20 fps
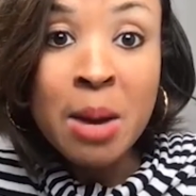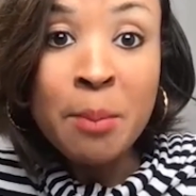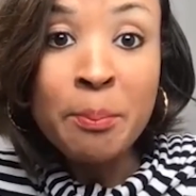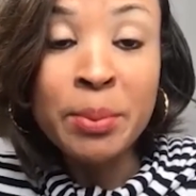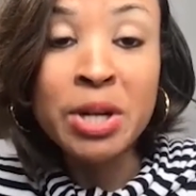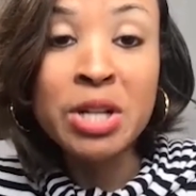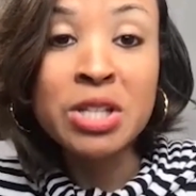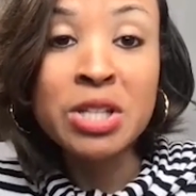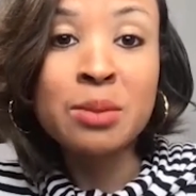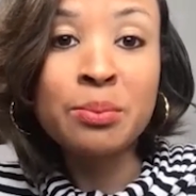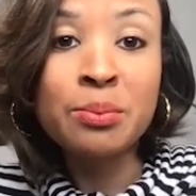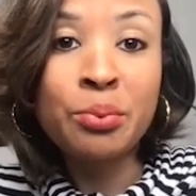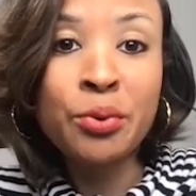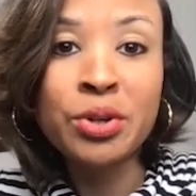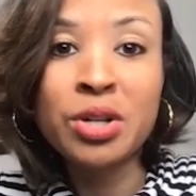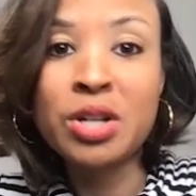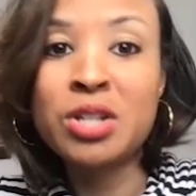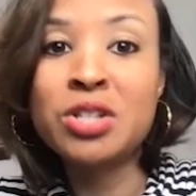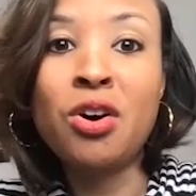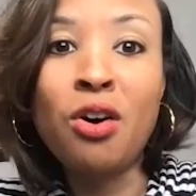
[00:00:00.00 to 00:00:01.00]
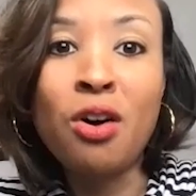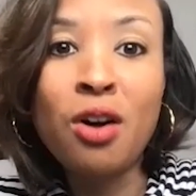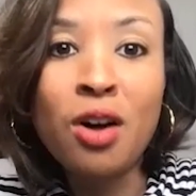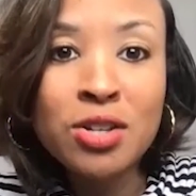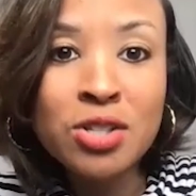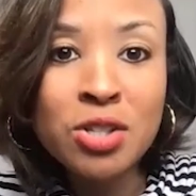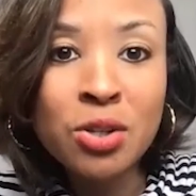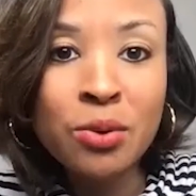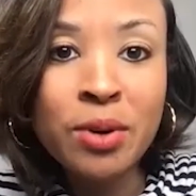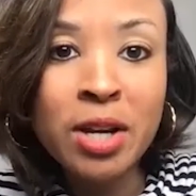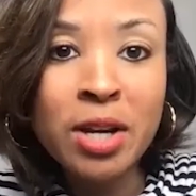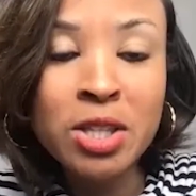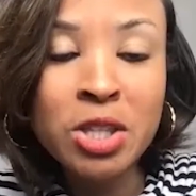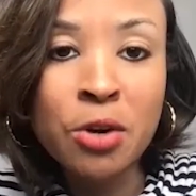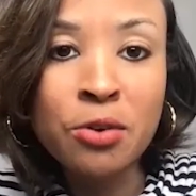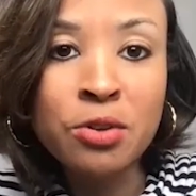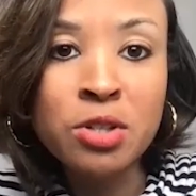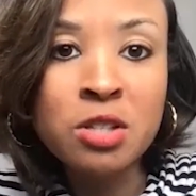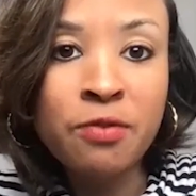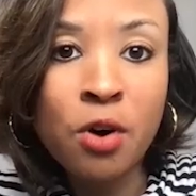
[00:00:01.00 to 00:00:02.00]
But it's important to also get
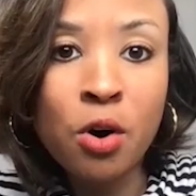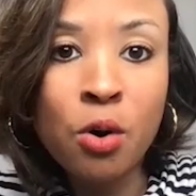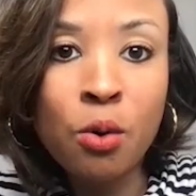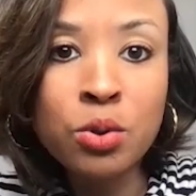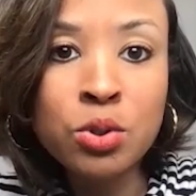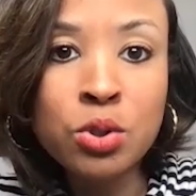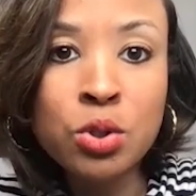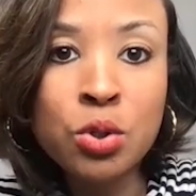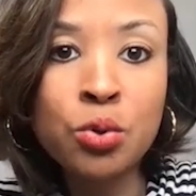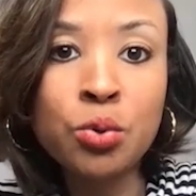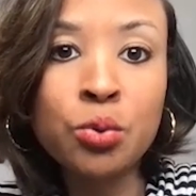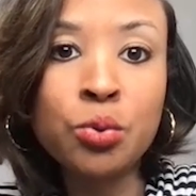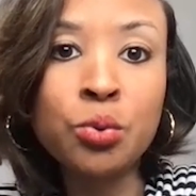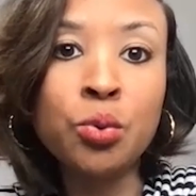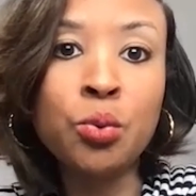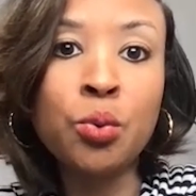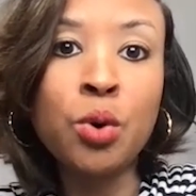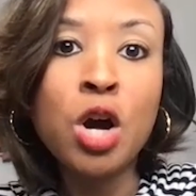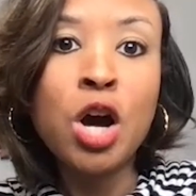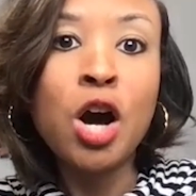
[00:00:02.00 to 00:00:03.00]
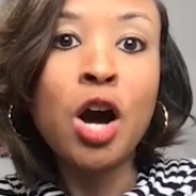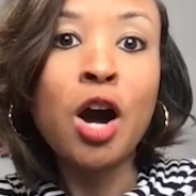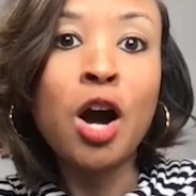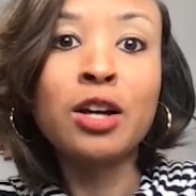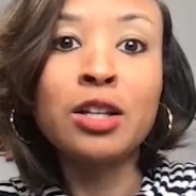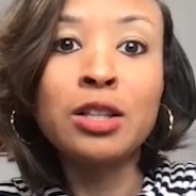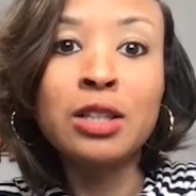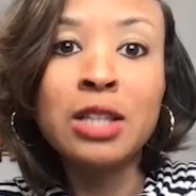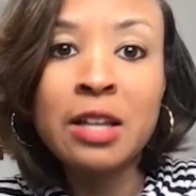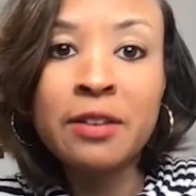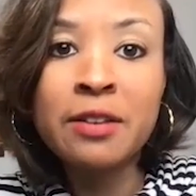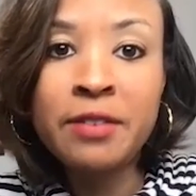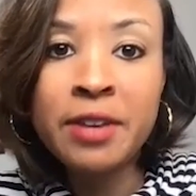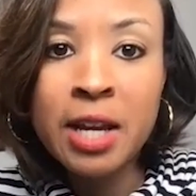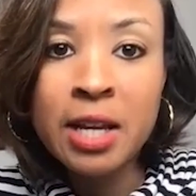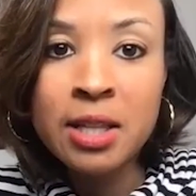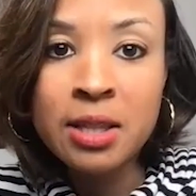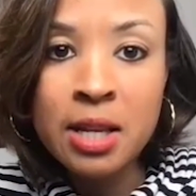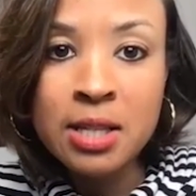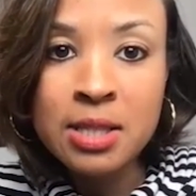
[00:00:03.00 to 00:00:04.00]
those folks who are living
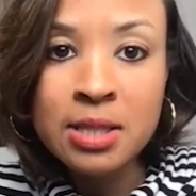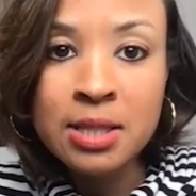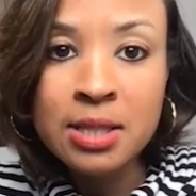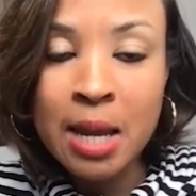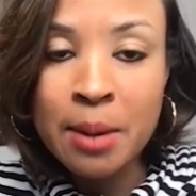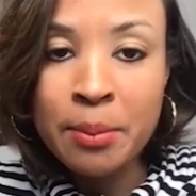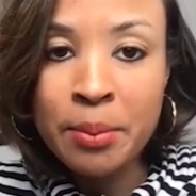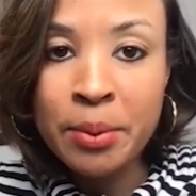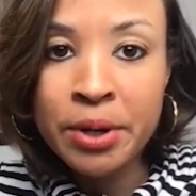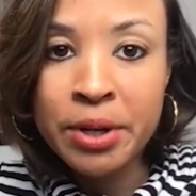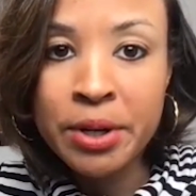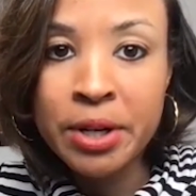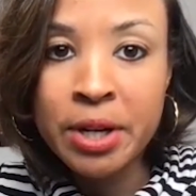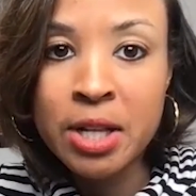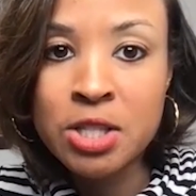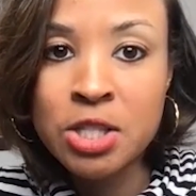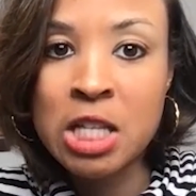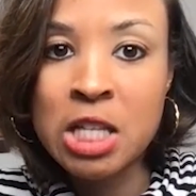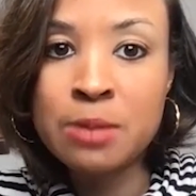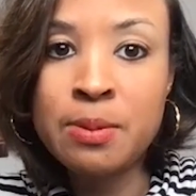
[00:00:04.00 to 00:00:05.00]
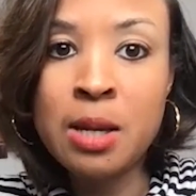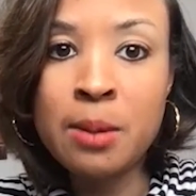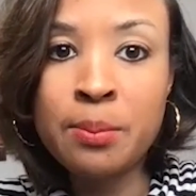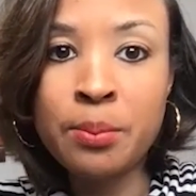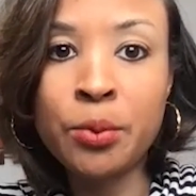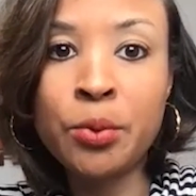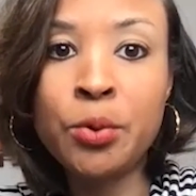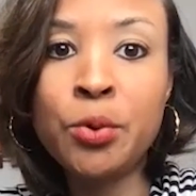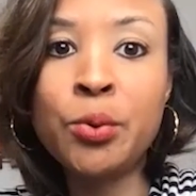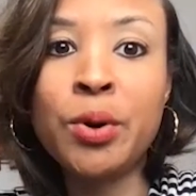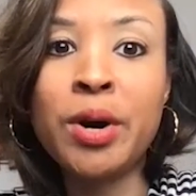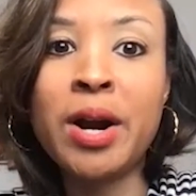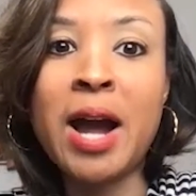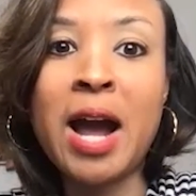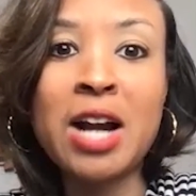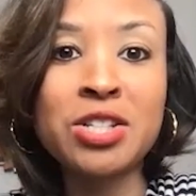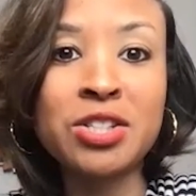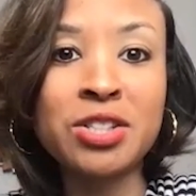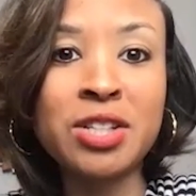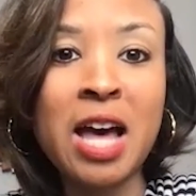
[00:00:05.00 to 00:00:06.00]
in these neighborhoods, these people who are
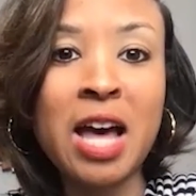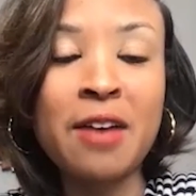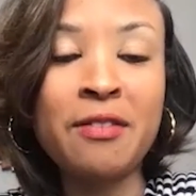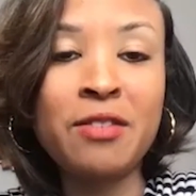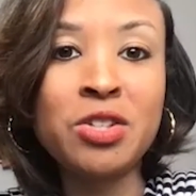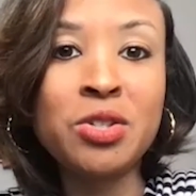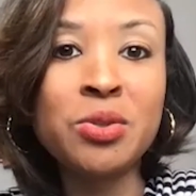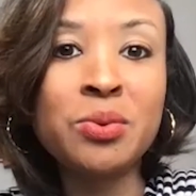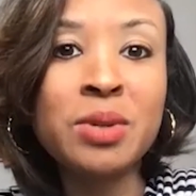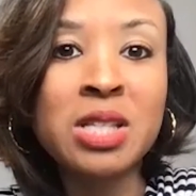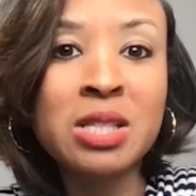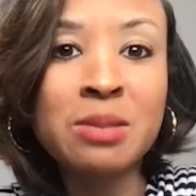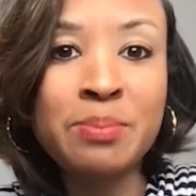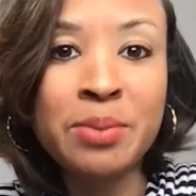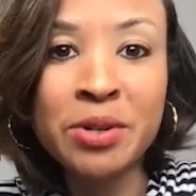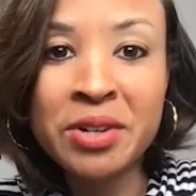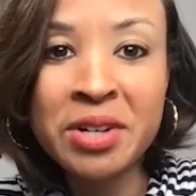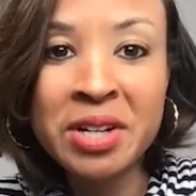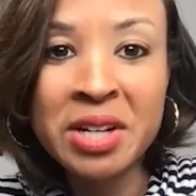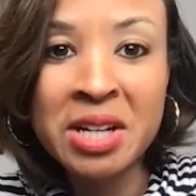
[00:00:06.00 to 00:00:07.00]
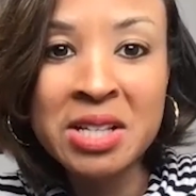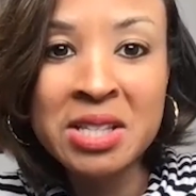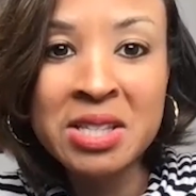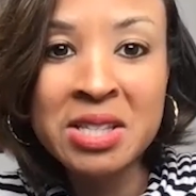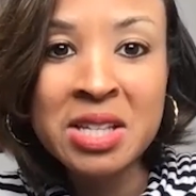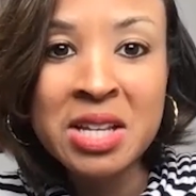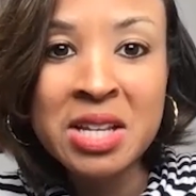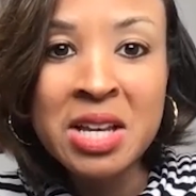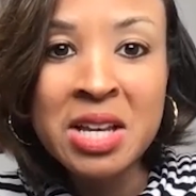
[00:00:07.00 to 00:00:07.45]
actually having to experience